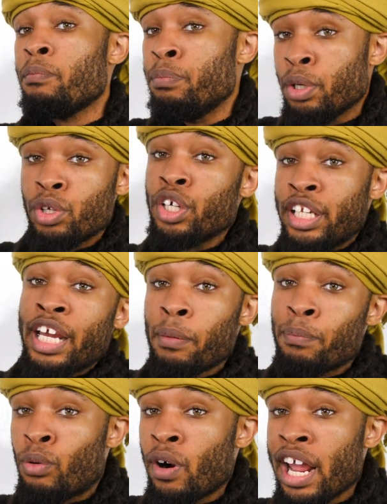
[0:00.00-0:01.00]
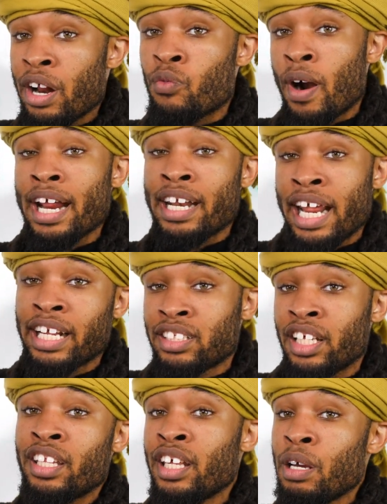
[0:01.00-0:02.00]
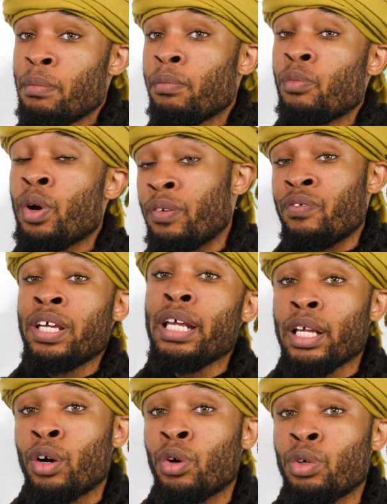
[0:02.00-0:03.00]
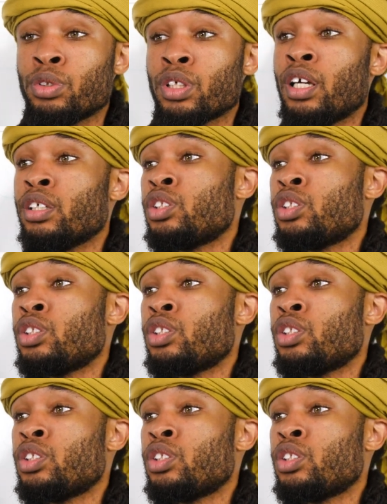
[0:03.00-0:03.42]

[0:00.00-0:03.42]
building their brand right next to them with videos.